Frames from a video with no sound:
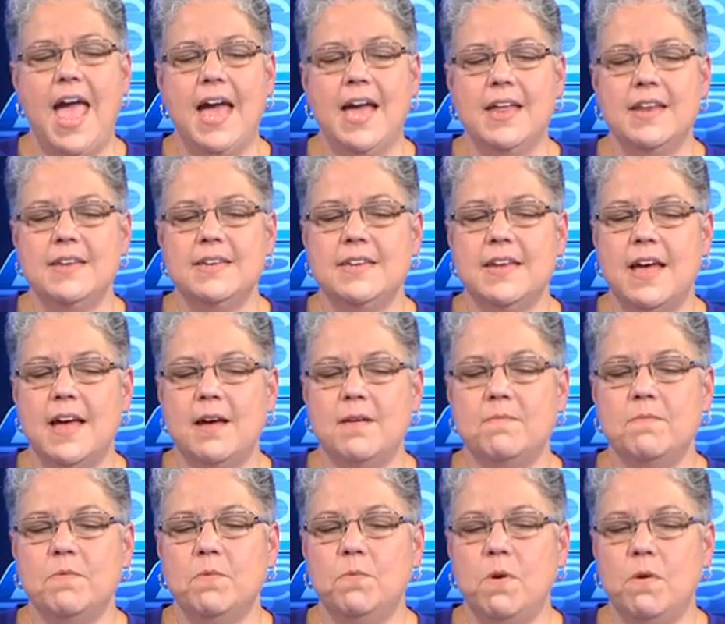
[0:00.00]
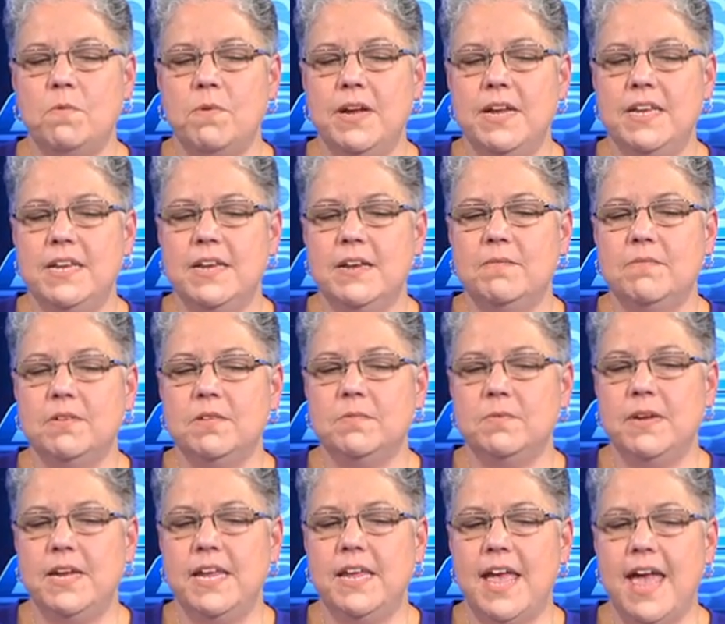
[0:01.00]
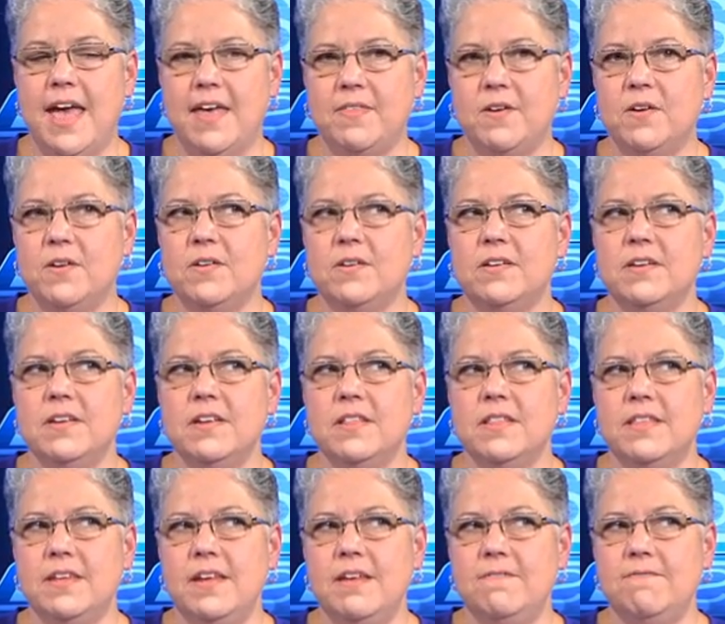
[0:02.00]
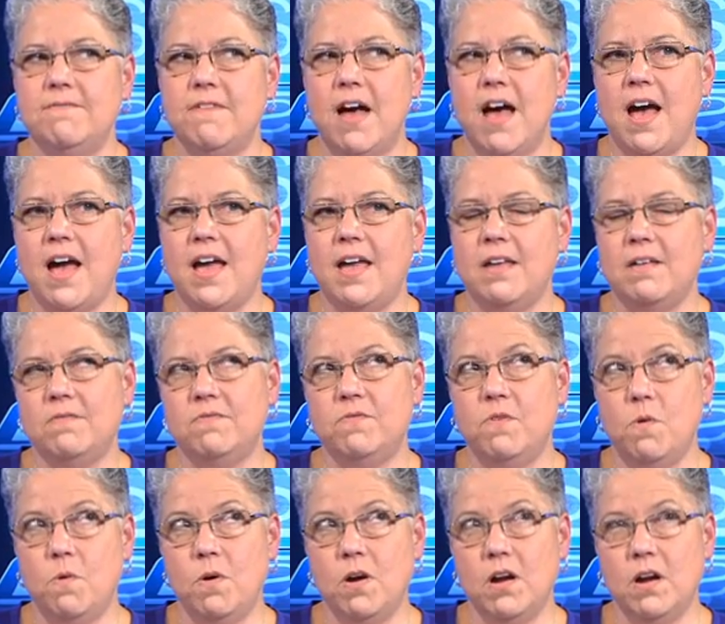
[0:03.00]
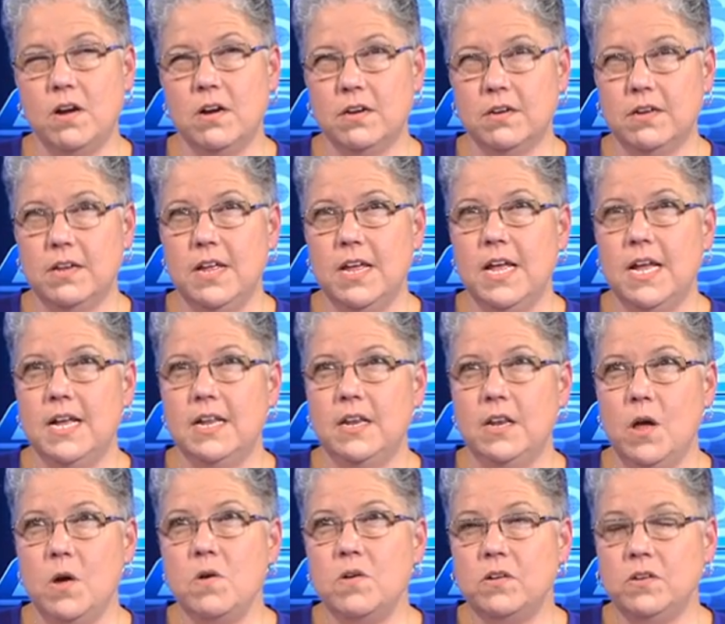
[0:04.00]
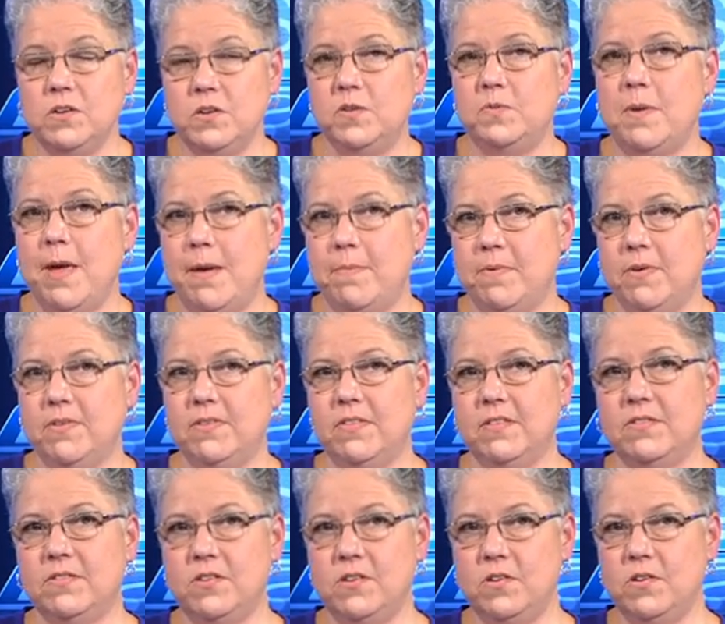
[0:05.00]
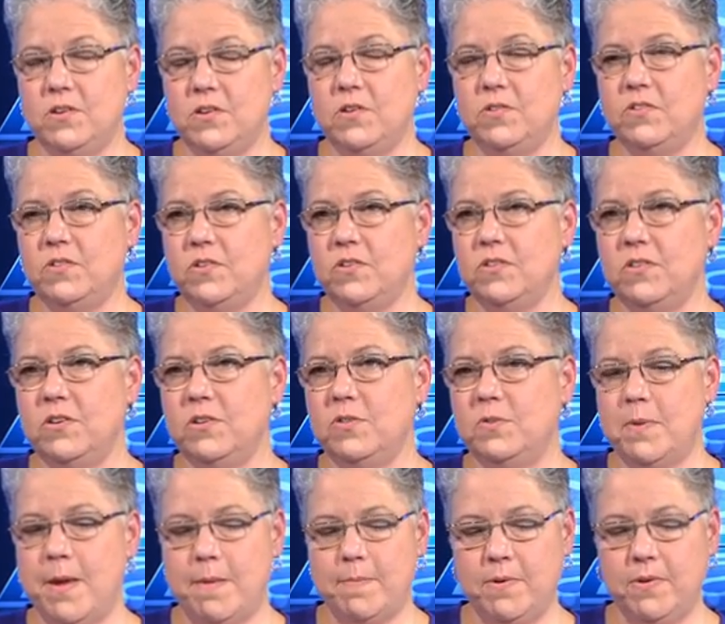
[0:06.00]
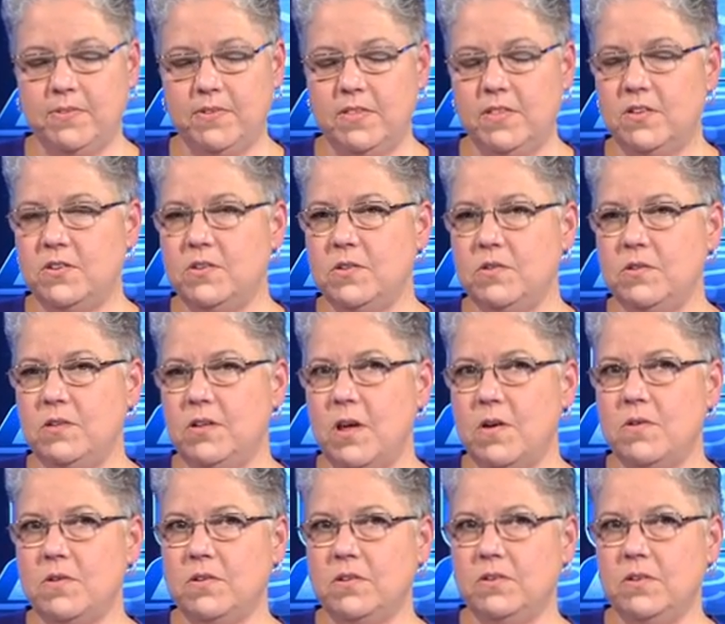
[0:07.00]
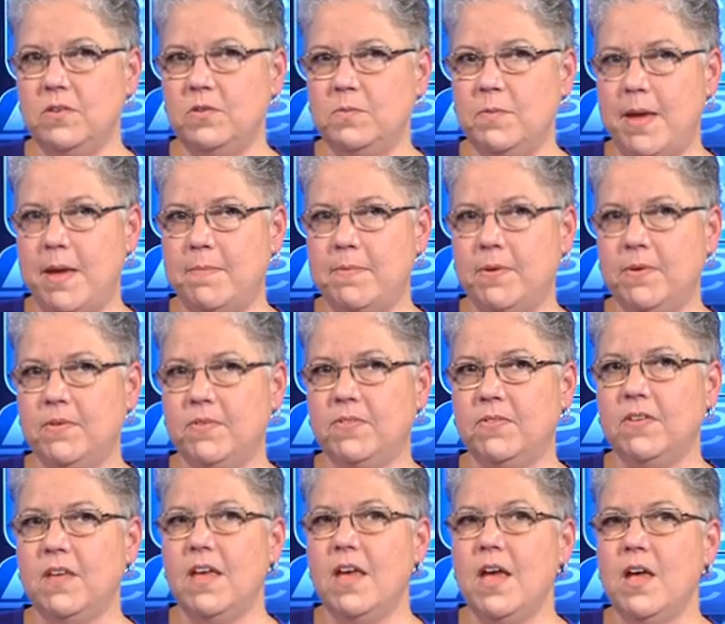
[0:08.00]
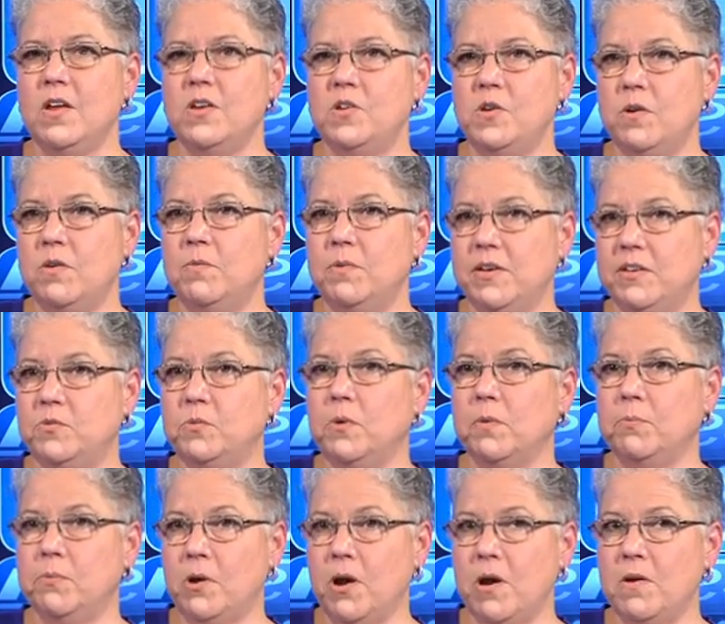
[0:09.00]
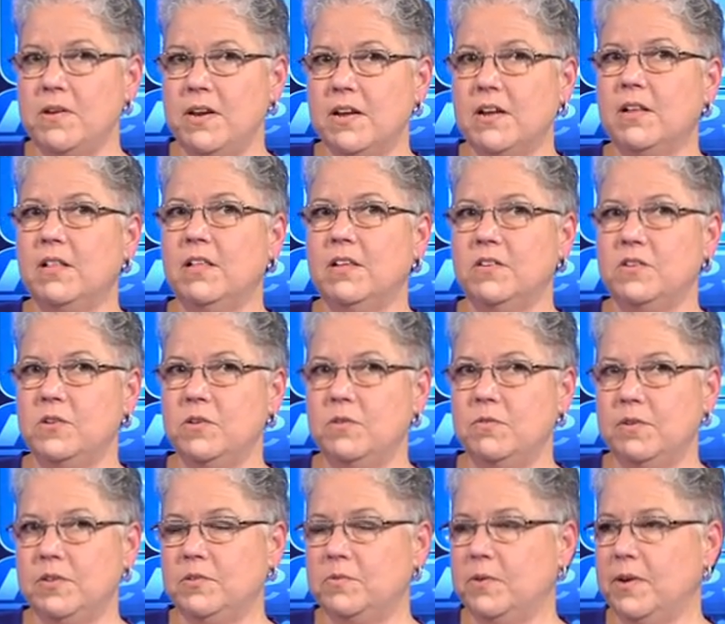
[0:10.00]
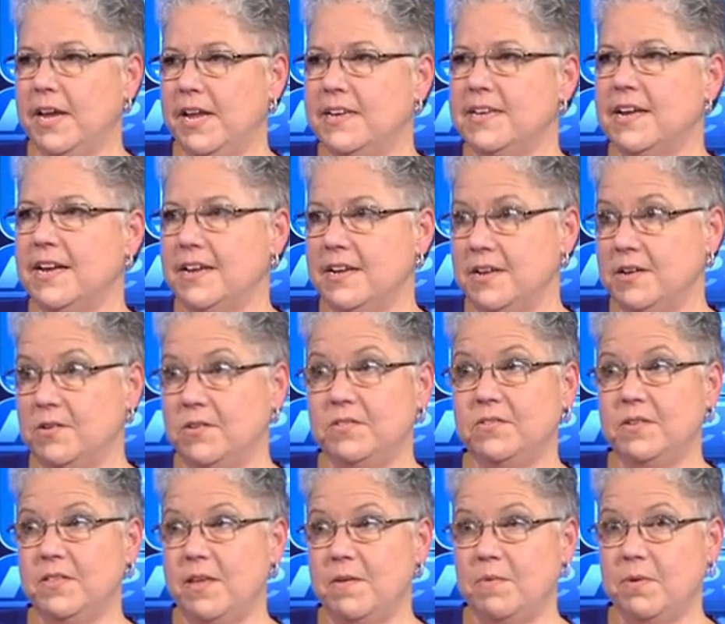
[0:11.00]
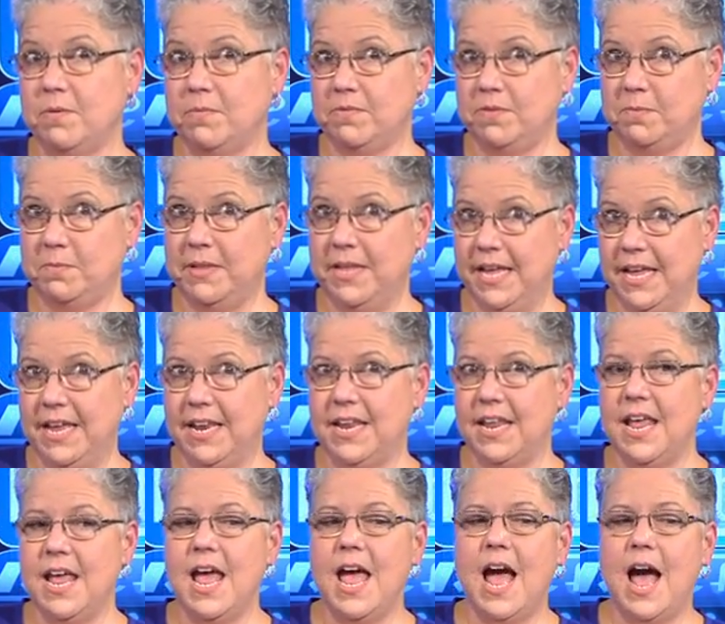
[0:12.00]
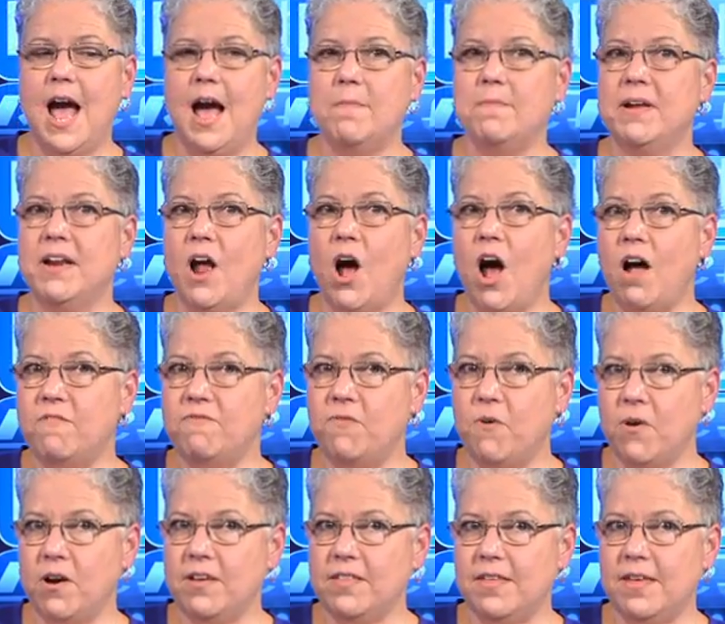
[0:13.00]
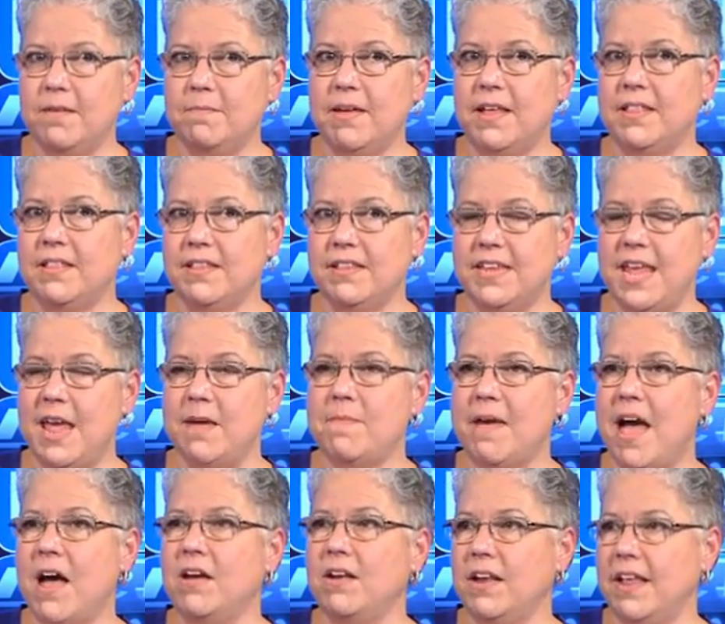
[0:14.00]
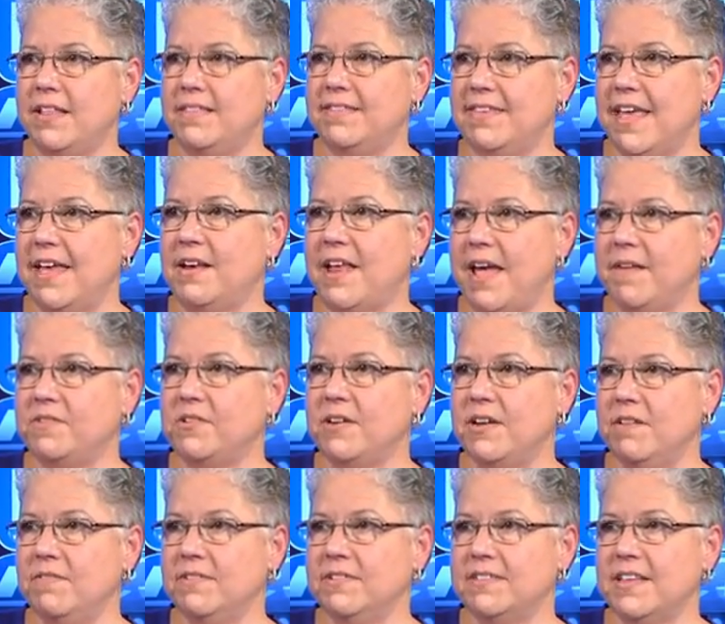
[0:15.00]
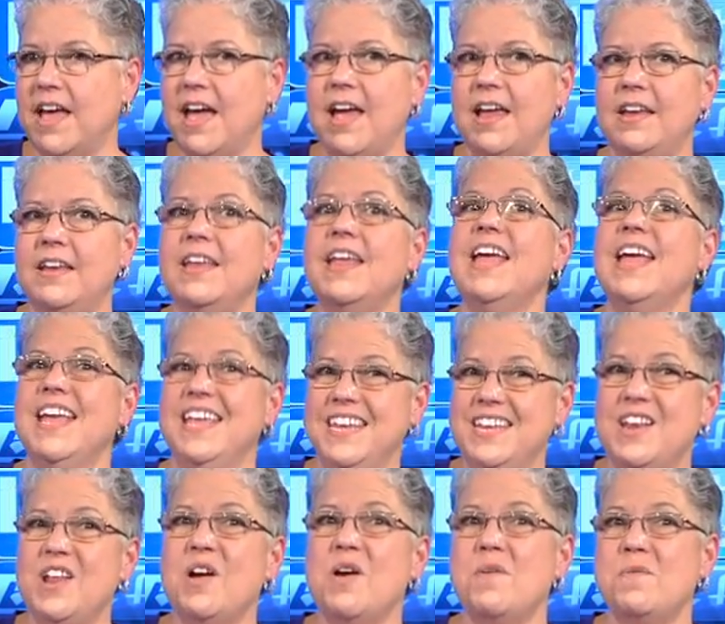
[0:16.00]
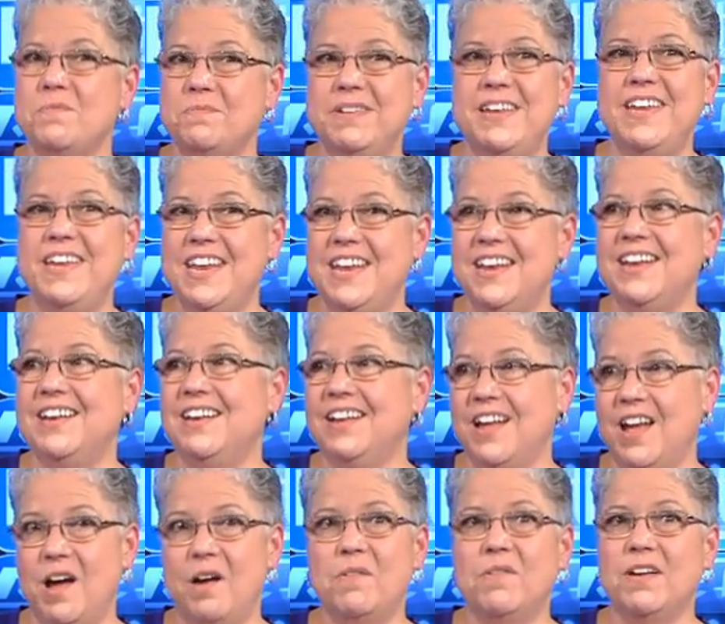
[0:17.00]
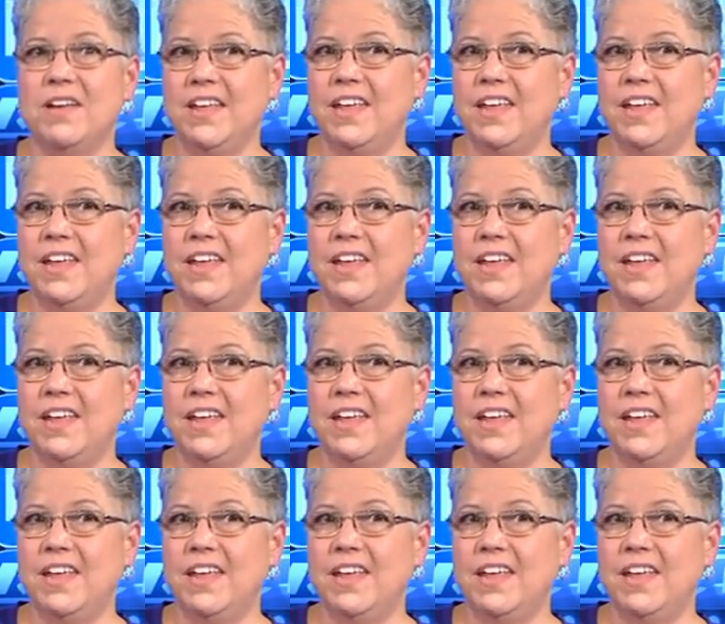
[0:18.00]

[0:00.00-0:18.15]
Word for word: And um, what we did was we gathered the five, four local newspapers, the stu two student newspapers and the two local newspapers, two of which were pro-Nichol and two of which were anti-Nichol, so they were split. Um, but all four of them and came out and said after he resigned, you know, he needed to go.